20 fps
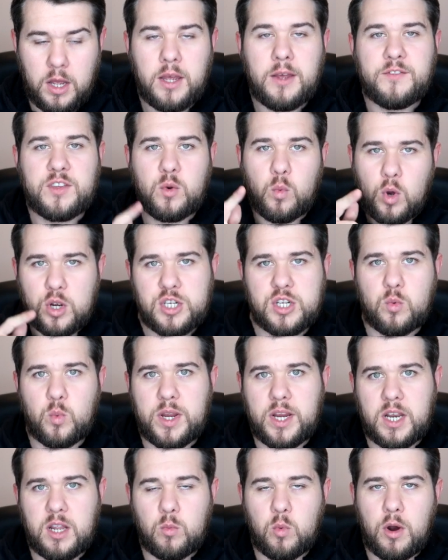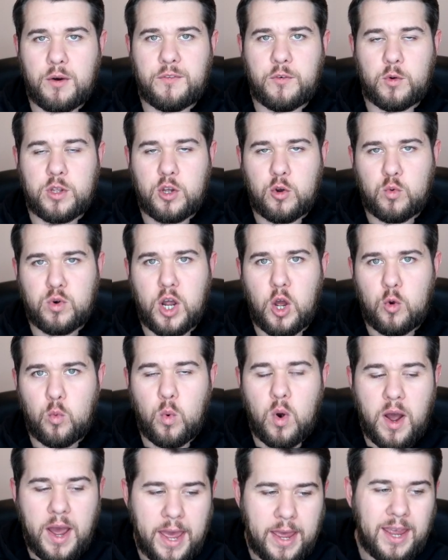If you watch the Weekly Waffle, you'll know
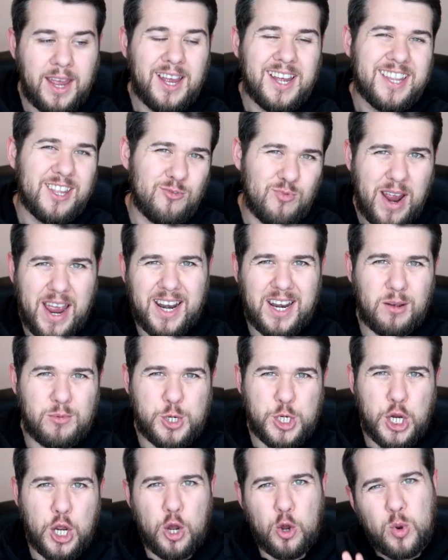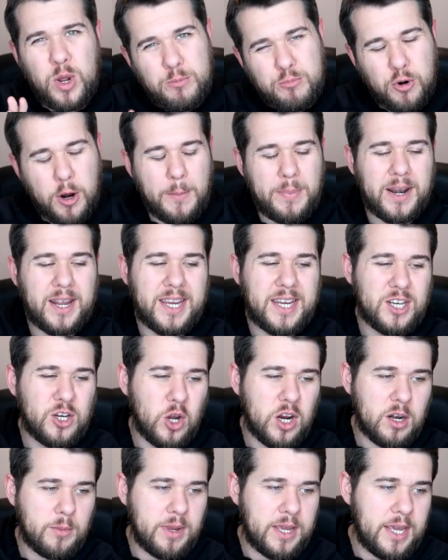why. The Roundup show, probably
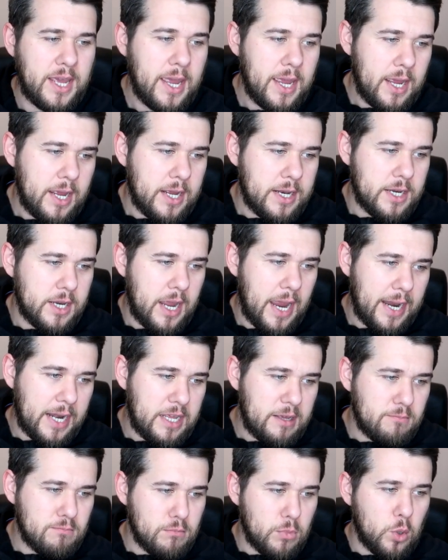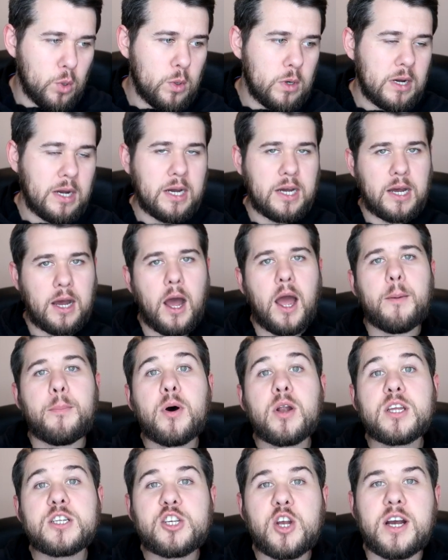not going to be any more. I
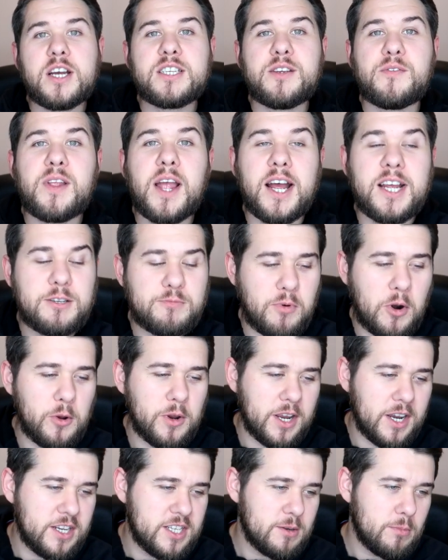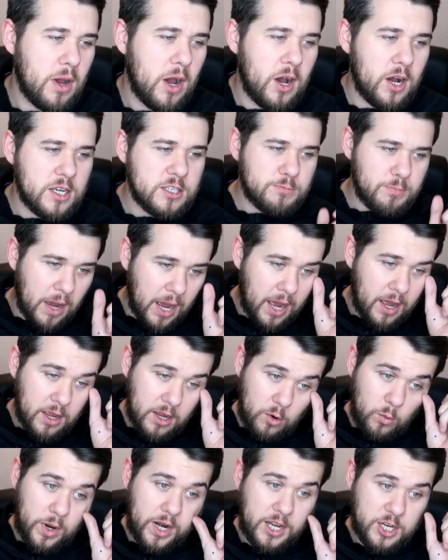apologise if that's broken some hearts, but
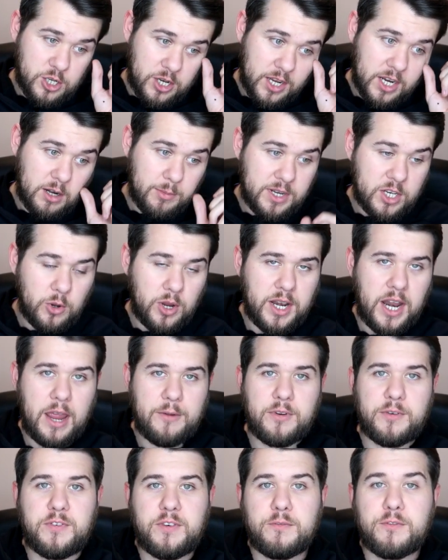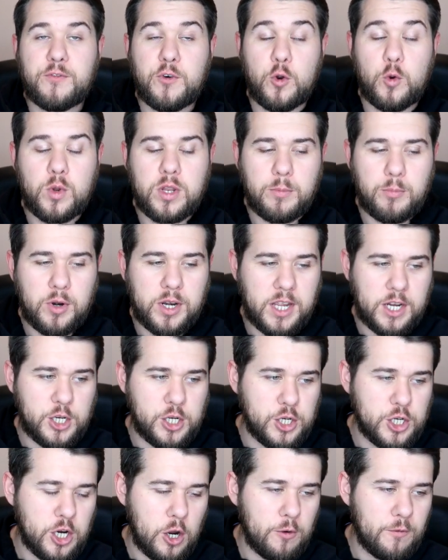we're literally going to be doing everything through the
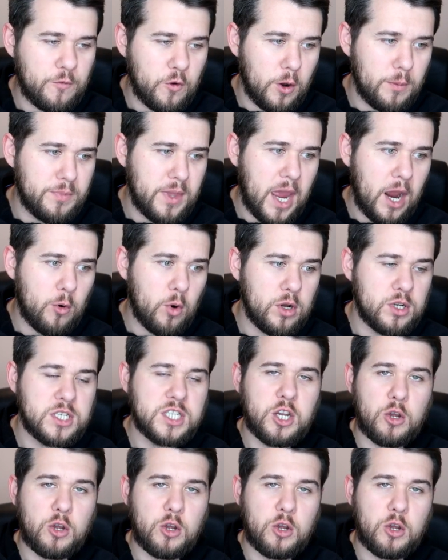prediction show from now on.